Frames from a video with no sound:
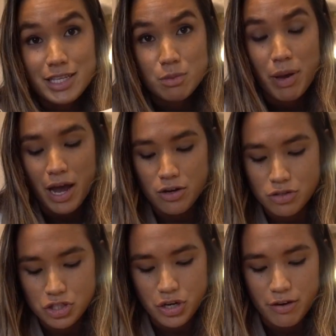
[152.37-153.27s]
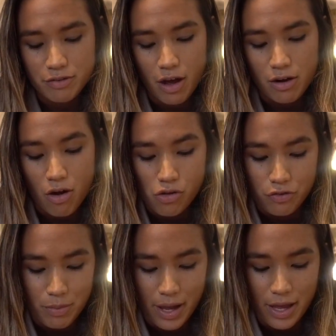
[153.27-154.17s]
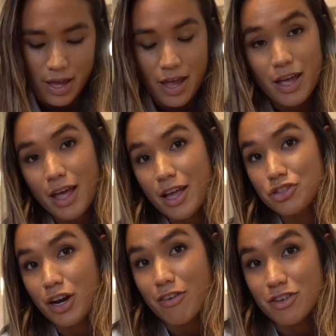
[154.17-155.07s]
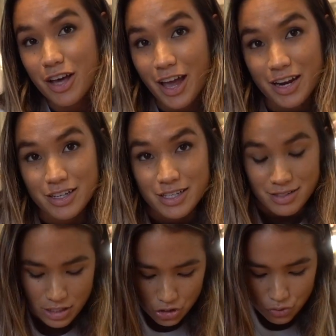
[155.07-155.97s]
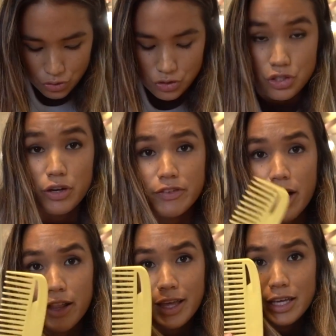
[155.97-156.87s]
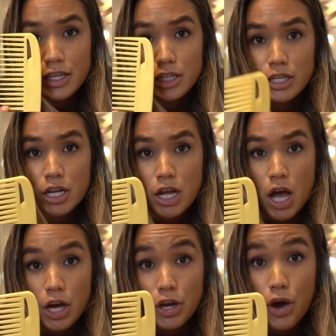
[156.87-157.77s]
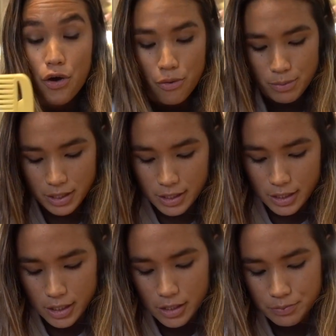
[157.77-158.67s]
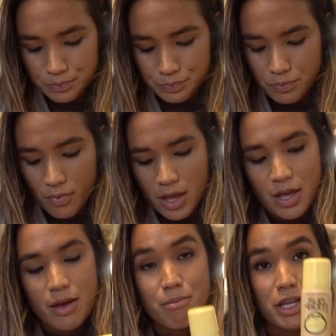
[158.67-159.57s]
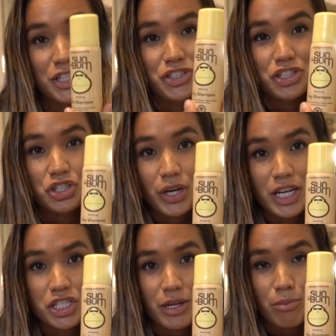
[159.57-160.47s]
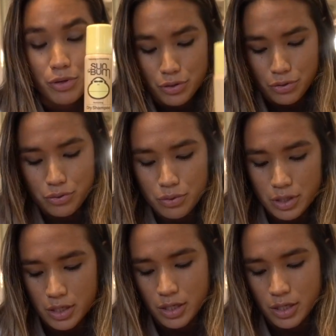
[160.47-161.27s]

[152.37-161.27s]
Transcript: this pouch, I've got all of my travel hair essentials, so I've got like a comb here, miniature dry shampoo,